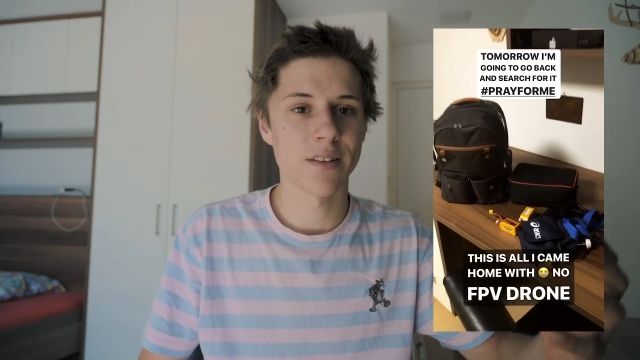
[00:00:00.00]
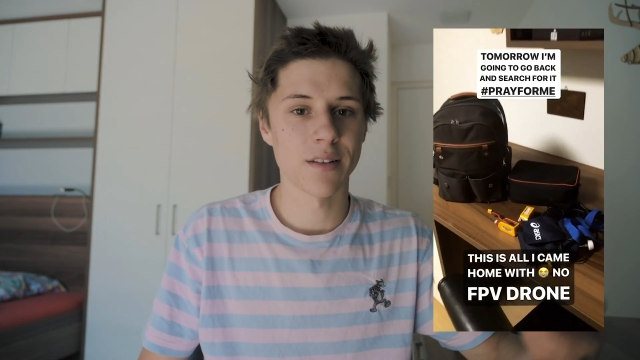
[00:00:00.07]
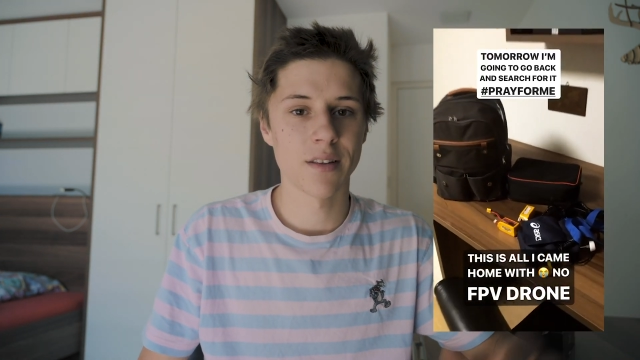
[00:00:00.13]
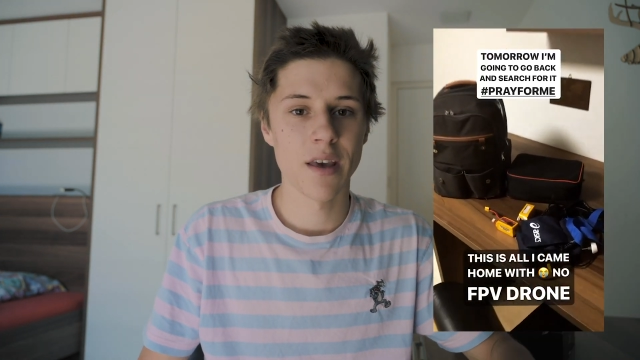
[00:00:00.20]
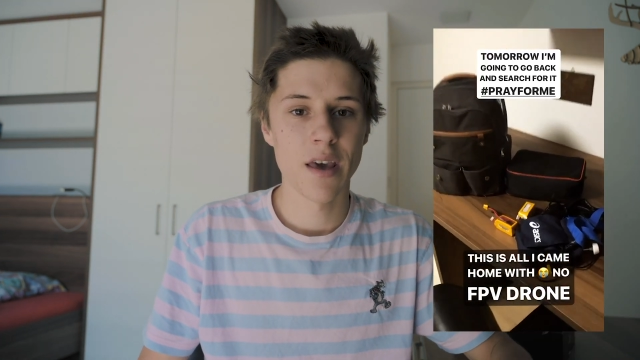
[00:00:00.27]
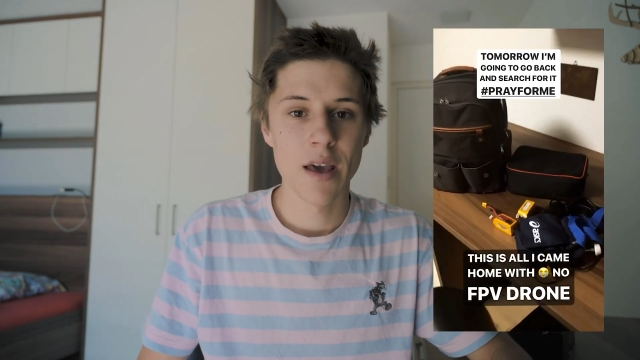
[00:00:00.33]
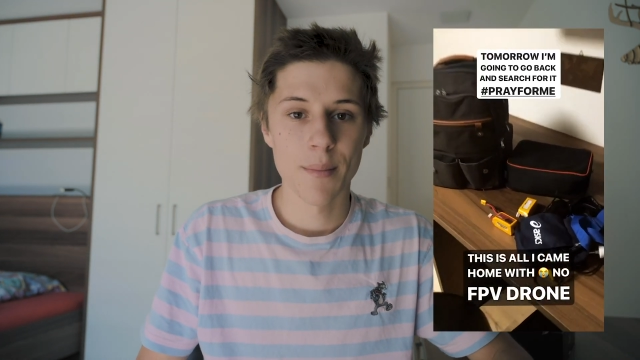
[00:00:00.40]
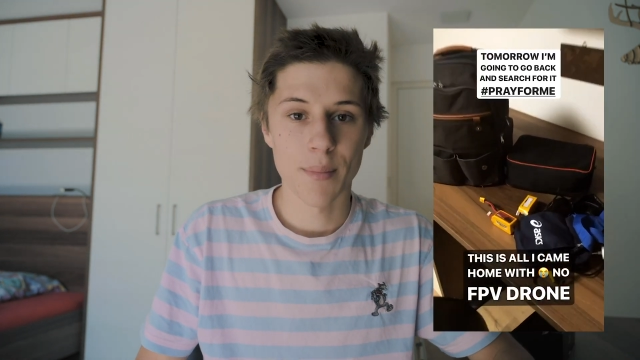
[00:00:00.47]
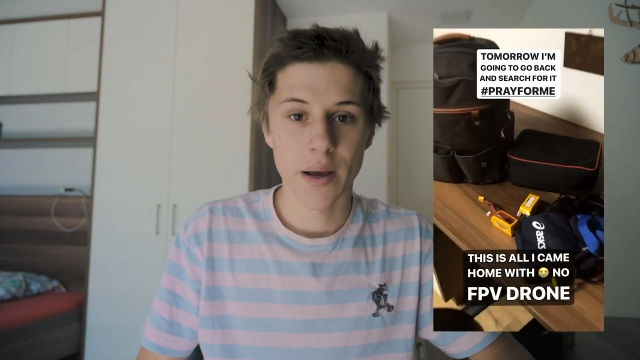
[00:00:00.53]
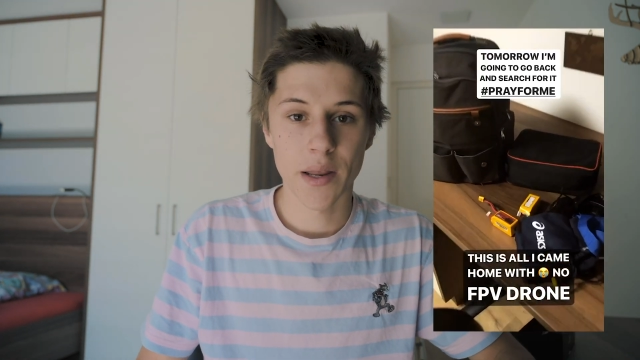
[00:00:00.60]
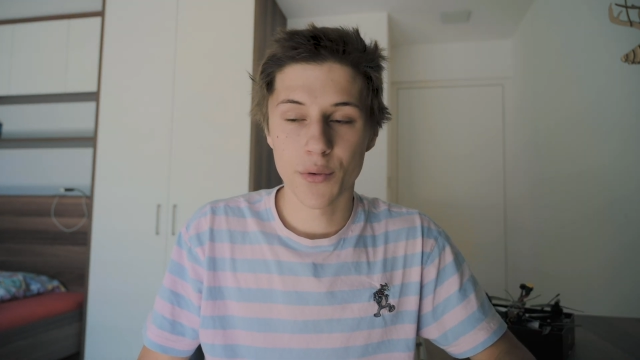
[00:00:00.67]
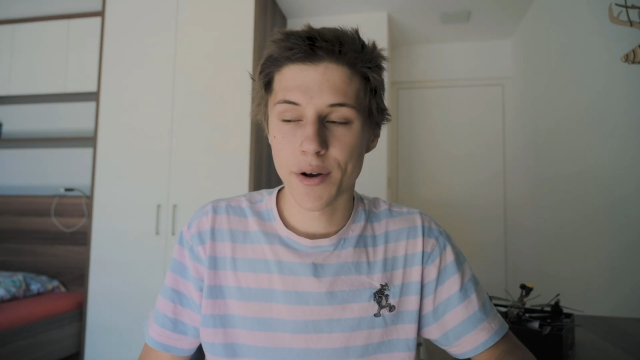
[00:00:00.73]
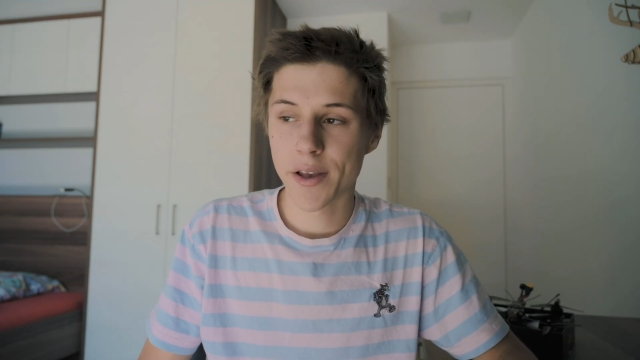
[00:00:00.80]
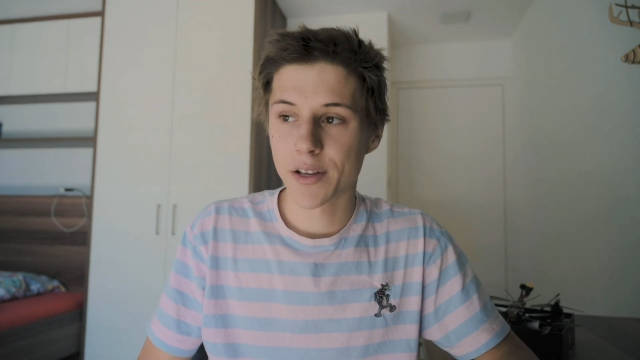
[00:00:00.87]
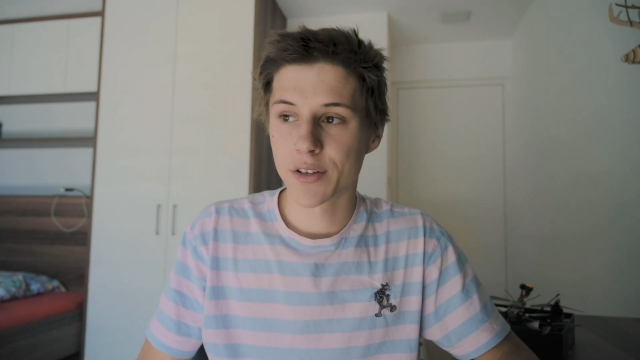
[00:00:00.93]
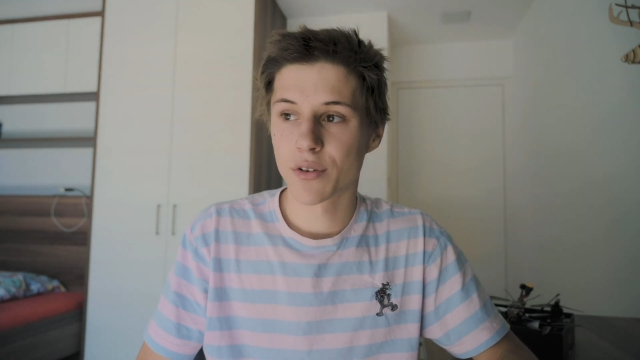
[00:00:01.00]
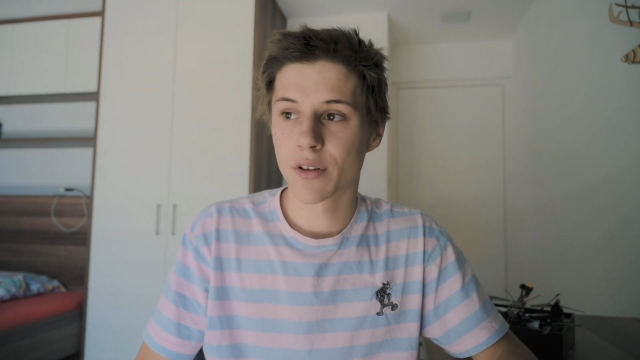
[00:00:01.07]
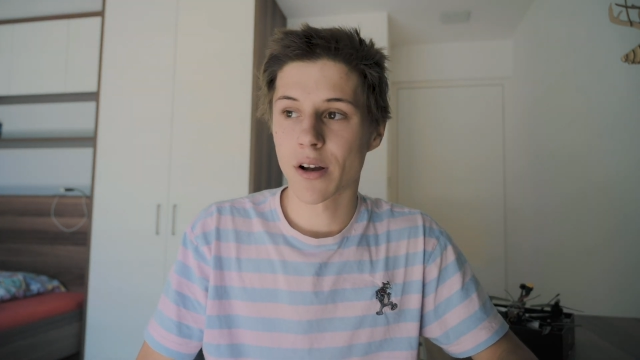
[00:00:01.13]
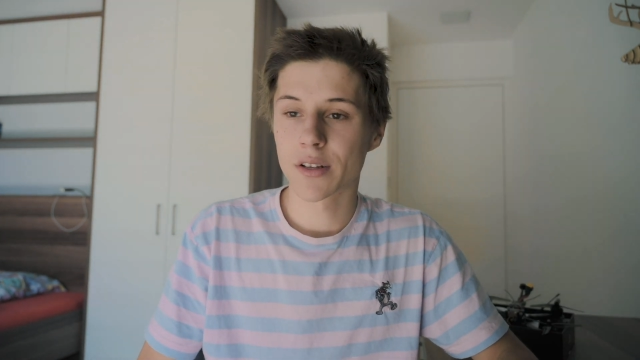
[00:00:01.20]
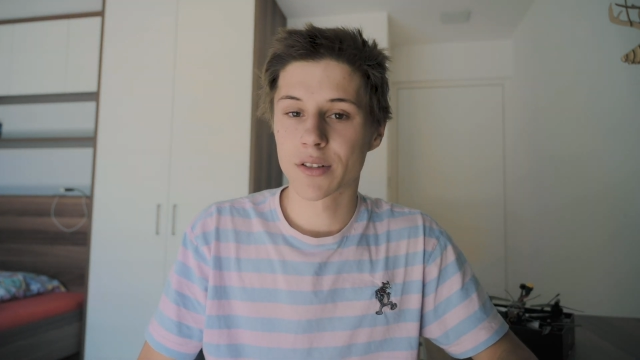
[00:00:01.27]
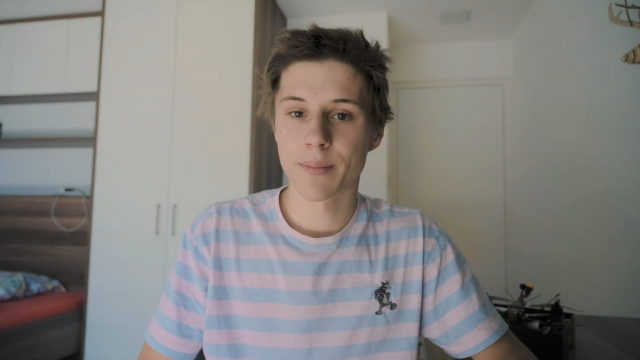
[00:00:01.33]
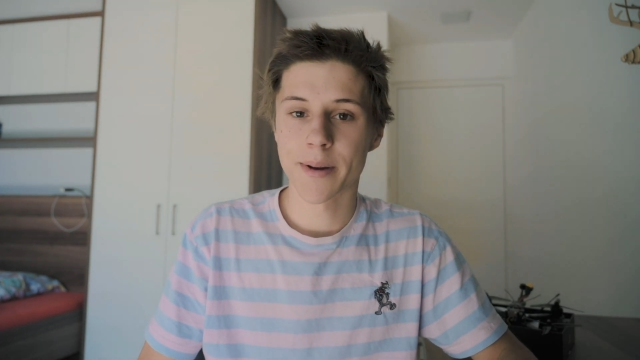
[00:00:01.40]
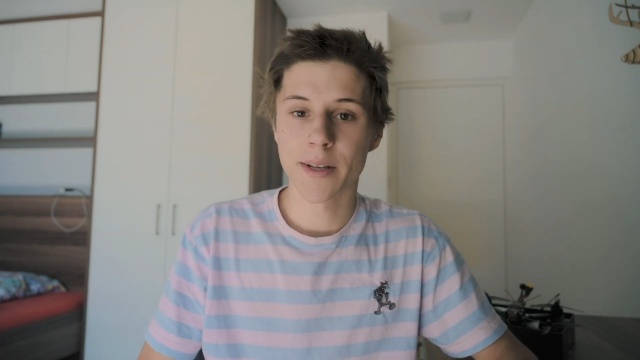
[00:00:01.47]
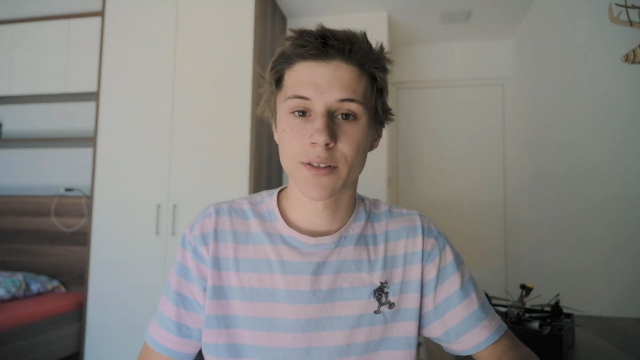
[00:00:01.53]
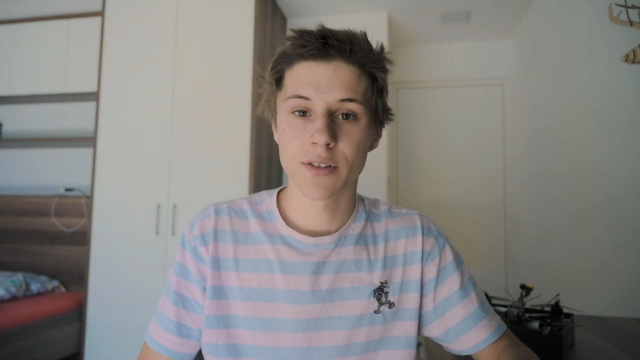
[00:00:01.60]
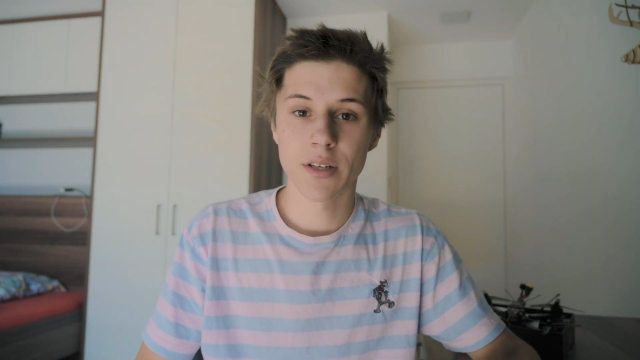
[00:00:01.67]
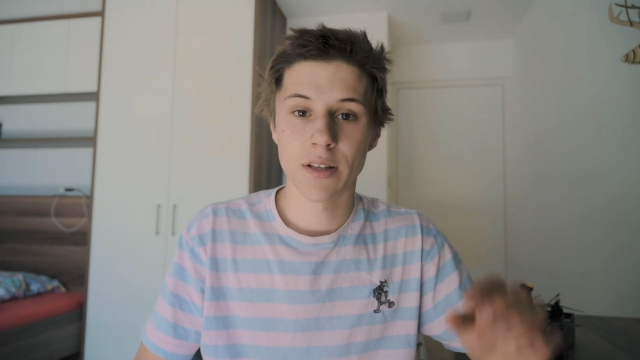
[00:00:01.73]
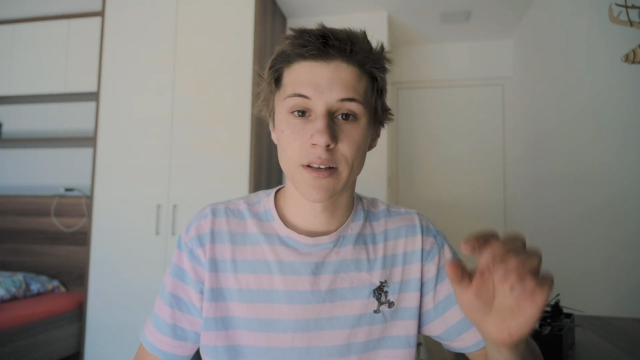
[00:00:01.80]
And by the way, I should also mention